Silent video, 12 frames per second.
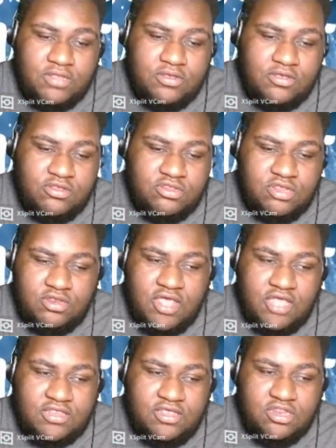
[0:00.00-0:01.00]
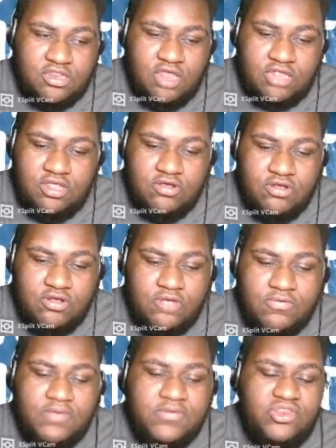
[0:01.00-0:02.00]
I just got that selected hearing. Nobody even
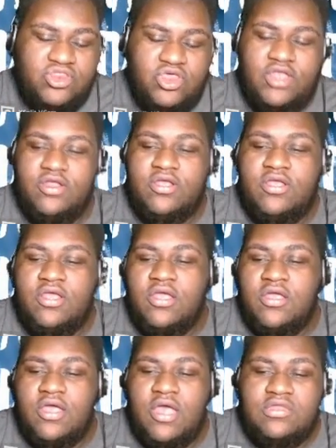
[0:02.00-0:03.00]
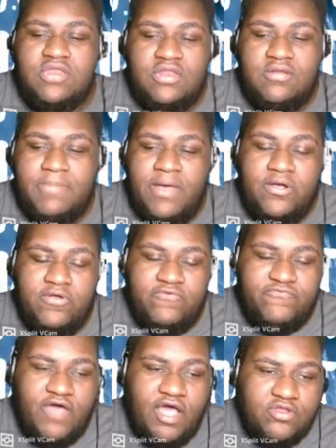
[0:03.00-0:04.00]
said nothing about her
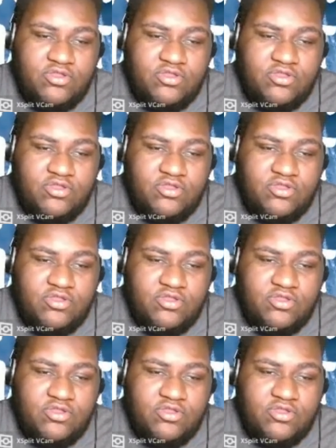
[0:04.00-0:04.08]
father.